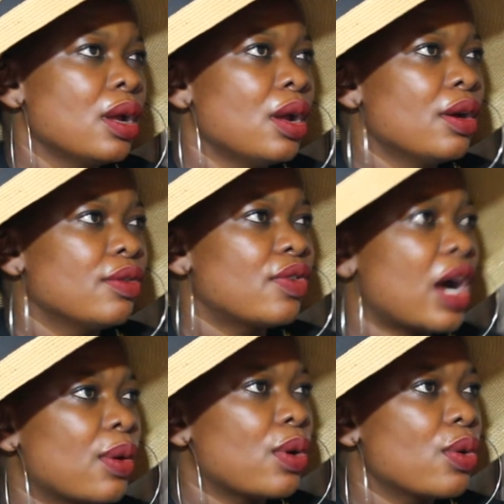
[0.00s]
for
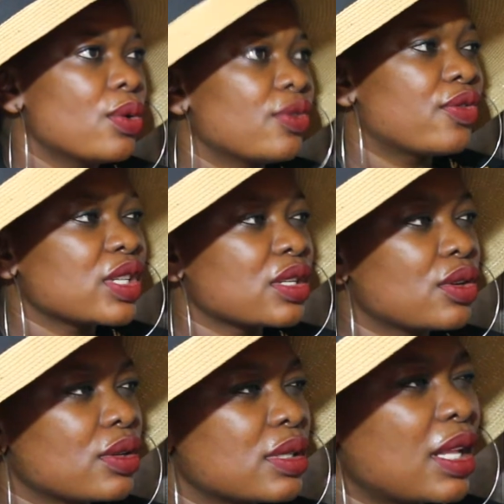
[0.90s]
our own
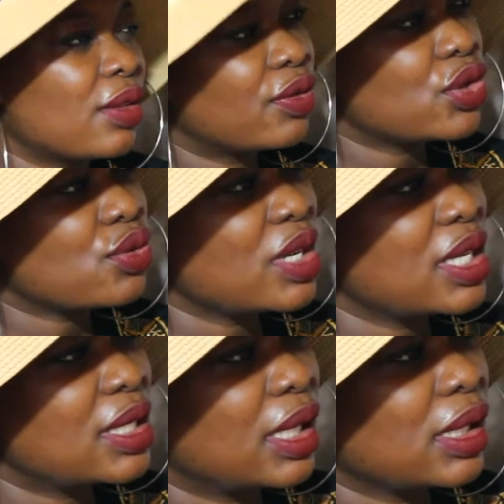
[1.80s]
physical, selfish
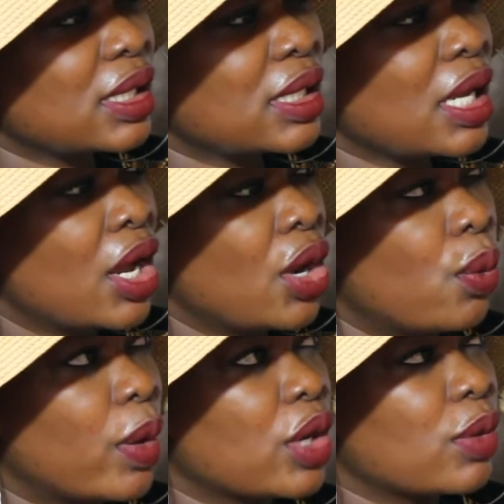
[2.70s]
reasons
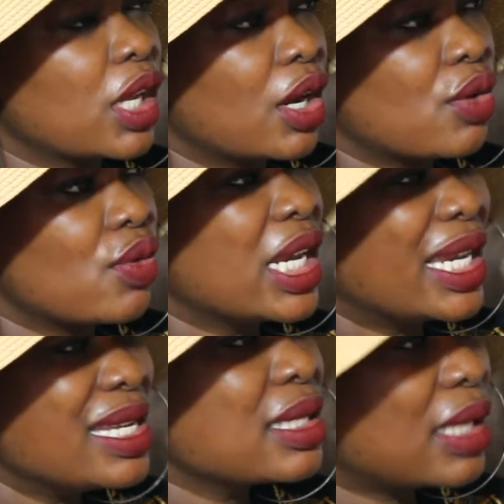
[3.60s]
when we can
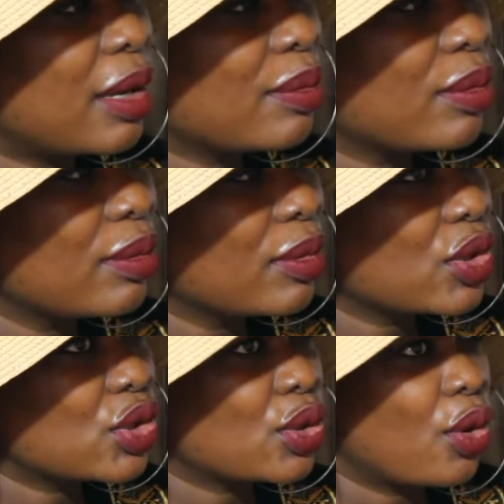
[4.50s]
release him
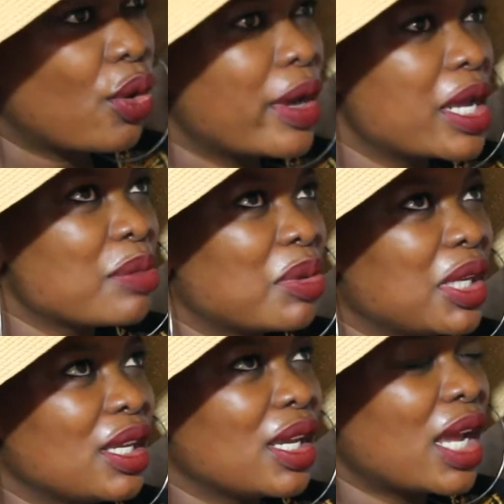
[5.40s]
to go and
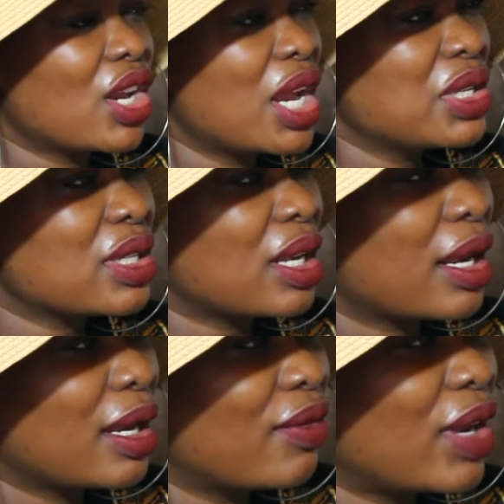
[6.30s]
be an angel and
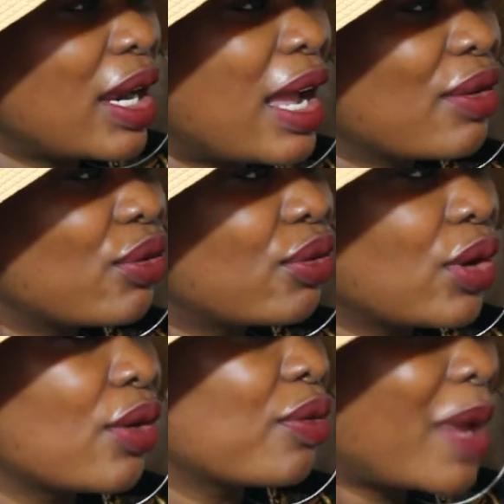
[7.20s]
live a life free
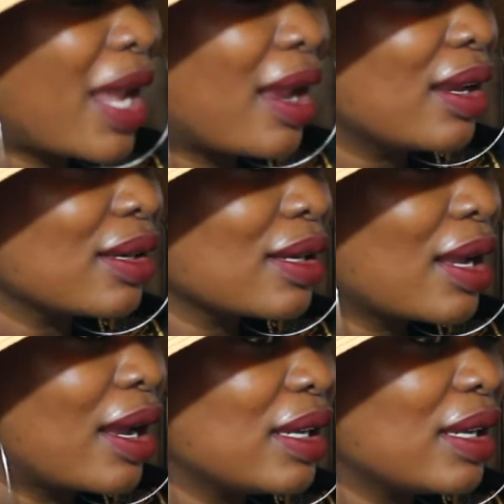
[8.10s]
of pain. And